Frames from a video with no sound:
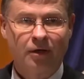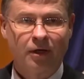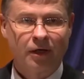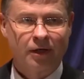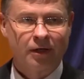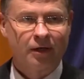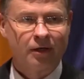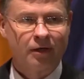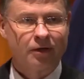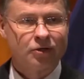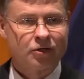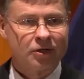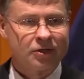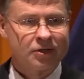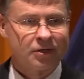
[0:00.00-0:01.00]
had uh,
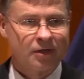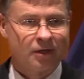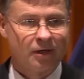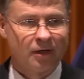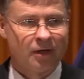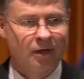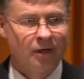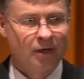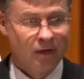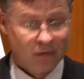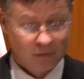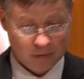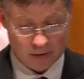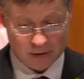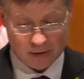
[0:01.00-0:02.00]
just uh, now.